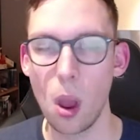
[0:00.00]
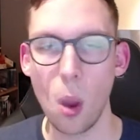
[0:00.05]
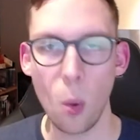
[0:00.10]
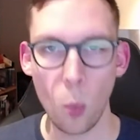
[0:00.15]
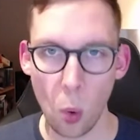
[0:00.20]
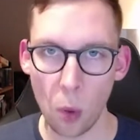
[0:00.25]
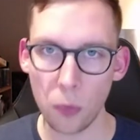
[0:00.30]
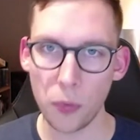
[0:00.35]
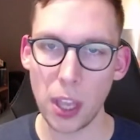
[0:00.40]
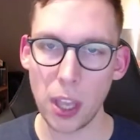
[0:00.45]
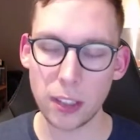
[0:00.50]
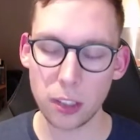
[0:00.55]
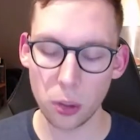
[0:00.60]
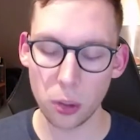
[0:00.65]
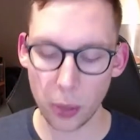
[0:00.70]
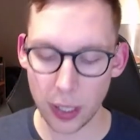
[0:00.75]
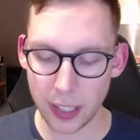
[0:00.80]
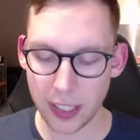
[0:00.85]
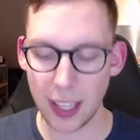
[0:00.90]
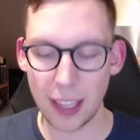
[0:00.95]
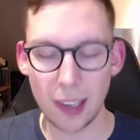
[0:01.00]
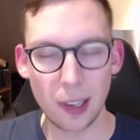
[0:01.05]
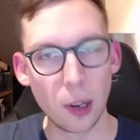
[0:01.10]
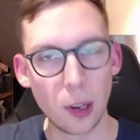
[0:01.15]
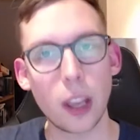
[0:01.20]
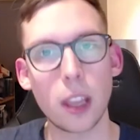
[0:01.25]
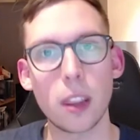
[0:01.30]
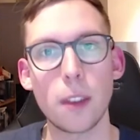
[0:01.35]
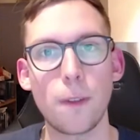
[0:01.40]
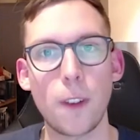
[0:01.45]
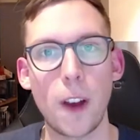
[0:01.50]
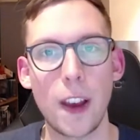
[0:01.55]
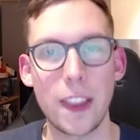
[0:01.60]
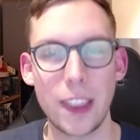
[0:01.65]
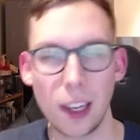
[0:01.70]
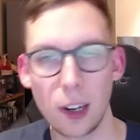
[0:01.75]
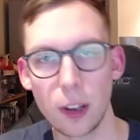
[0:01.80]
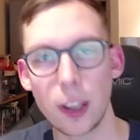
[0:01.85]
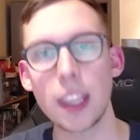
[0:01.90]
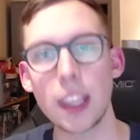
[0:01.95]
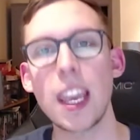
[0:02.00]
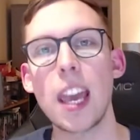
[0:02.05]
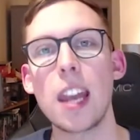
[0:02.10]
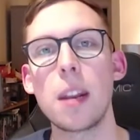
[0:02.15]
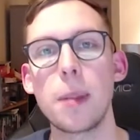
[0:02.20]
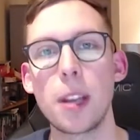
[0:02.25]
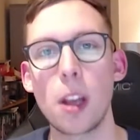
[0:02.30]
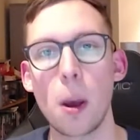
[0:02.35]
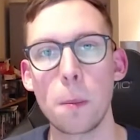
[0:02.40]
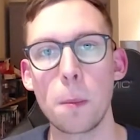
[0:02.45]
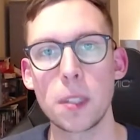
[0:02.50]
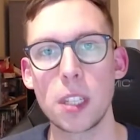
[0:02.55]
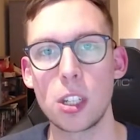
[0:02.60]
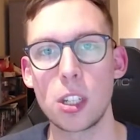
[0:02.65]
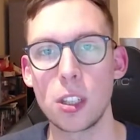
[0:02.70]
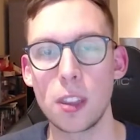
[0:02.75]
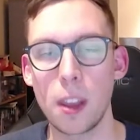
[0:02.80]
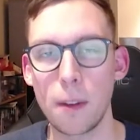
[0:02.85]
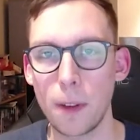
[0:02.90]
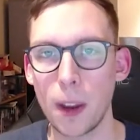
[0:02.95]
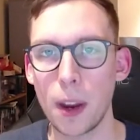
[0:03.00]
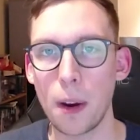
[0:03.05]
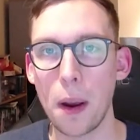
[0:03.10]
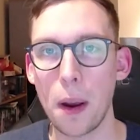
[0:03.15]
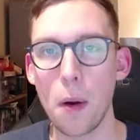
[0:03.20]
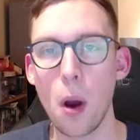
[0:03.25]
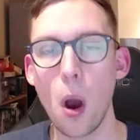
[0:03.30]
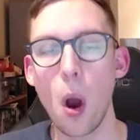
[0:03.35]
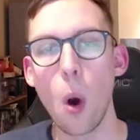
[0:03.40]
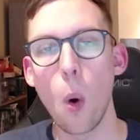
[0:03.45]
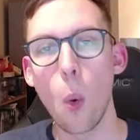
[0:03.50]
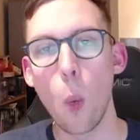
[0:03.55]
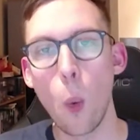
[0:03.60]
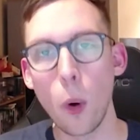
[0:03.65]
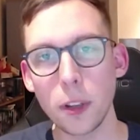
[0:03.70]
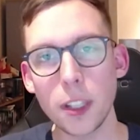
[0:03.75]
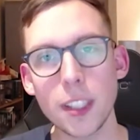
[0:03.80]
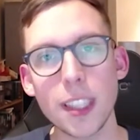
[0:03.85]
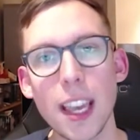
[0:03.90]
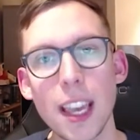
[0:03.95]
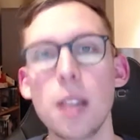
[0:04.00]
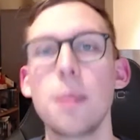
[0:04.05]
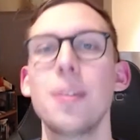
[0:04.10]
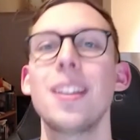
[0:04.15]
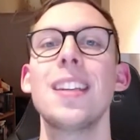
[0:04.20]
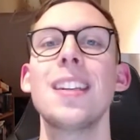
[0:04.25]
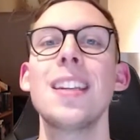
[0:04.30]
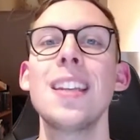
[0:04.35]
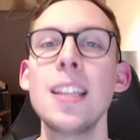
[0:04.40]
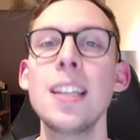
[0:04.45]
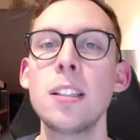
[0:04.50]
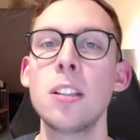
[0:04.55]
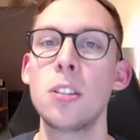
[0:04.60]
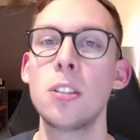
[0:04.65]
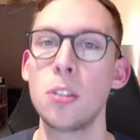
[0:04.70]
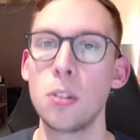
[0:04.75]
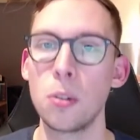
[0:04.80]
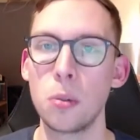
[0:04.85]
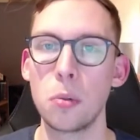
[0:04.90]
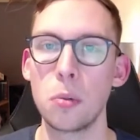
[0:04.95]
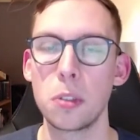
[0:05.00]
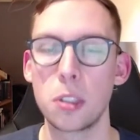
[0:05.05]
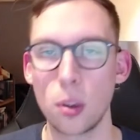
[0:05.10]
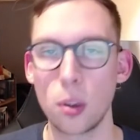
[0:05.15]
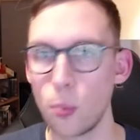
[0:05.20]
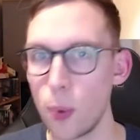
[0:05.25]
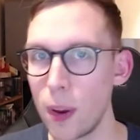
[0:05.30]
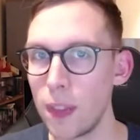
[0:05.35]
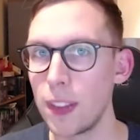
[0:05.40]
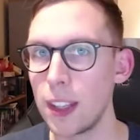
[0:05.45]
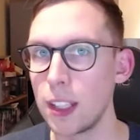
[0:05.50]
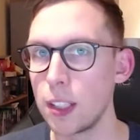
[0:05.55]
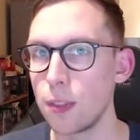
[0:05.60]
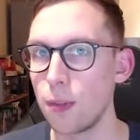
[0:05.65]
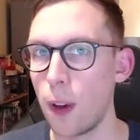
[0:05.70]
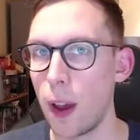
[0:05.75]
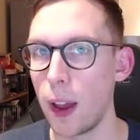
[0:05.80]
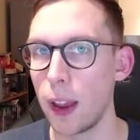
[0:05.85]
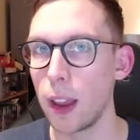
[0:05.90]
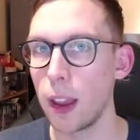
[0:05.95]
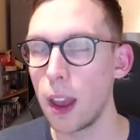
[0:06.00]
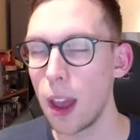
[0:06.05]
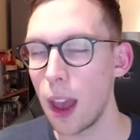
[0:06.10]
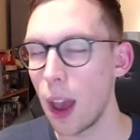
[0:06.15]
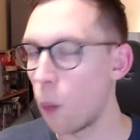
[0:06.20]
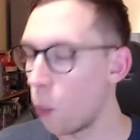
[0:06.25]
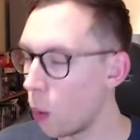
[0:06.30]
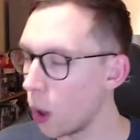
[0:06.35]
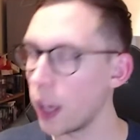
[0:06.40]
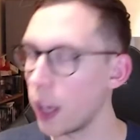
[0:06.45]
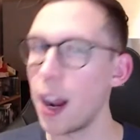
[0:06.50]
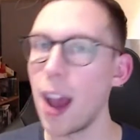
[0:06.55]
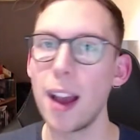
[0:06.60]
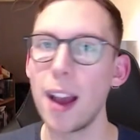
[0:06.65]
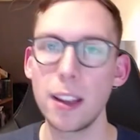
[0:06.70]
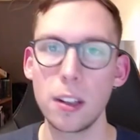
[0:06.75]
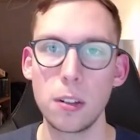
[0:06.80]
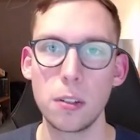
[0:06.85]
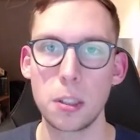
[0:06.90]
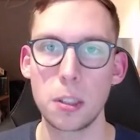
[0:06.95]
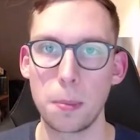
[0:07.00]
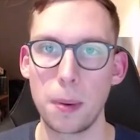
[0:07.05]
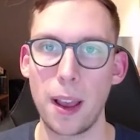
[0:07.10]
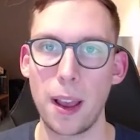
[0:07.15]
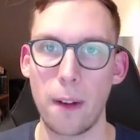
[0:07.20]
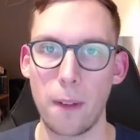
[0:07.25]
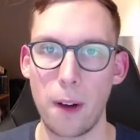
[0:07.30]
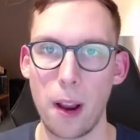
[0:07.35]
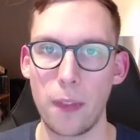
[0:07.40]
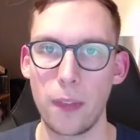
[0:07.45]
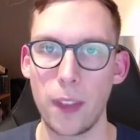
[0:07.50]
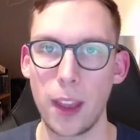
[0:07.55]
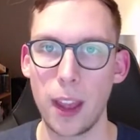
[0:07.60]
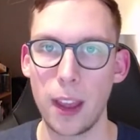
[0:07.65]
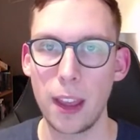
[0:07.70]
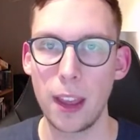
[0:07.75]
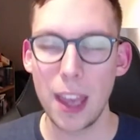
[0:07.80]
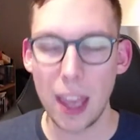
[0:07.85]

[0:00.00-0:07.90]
What they do is they look at the fight, they look at the enemy composition, they figure out what does the enemy need to do to win this fight, and what can I do to play around that.